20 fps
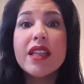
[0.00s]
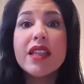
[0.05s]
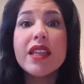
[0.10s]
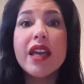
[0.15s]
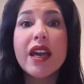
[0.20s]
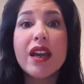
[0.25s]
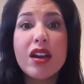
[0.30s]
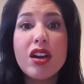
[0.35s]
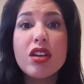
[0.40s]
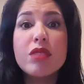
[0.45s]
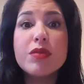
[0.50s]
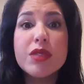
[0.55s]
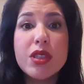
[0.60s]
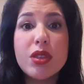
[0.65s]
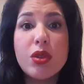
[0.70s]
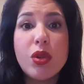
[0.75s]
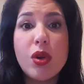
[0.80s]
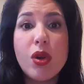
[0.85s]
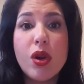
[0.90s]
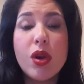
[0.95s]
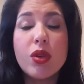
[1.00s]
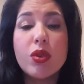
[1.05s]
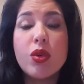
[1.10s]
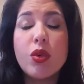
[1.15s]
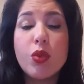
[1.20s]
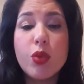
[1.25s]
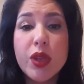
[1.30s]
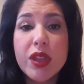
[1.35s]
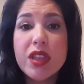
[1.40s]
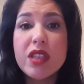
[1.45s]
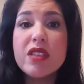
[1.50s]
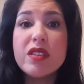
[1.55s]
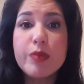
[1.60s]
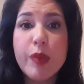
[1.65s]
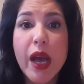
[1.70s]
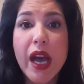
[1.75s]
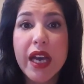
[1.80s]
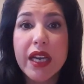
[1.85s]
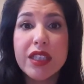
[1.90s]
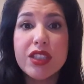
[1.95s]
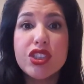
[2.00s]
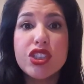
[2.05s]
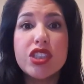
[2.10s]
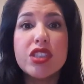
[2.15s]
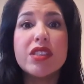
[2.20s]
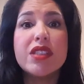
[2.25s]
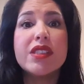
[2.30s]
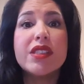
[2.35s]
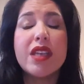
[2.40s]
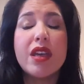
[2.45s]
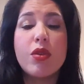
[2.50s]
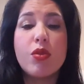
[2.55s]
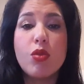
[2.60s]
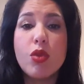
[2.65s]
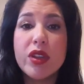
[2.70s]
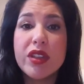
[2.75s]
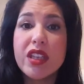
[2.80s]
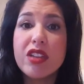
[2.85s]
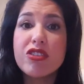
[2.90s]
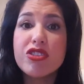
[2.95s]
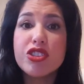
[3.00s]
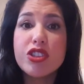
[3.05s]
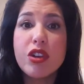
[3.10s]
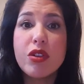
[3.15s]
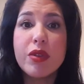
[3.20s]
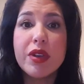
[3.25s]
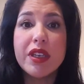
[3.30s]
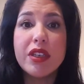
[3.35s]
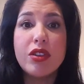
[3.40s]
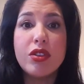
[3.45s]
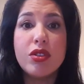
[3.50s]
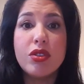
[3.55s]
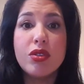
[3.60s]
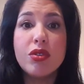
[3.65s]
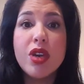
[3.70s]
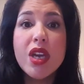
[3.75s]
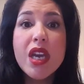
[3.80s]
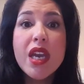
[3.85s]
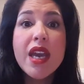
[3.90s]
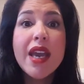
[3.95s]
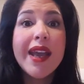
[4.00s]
that comes along with these packages and what they're showing you,